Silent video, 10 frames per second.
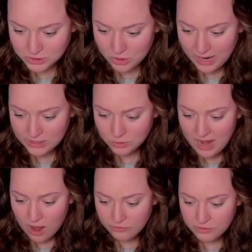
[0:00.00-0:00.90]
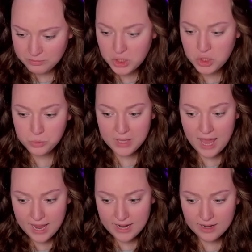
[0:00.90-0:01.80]
Okay, so now from the
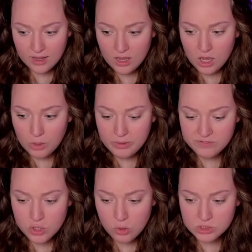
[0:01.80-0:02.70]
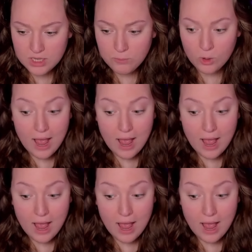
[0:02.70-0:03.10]
UK, we have to go somewhere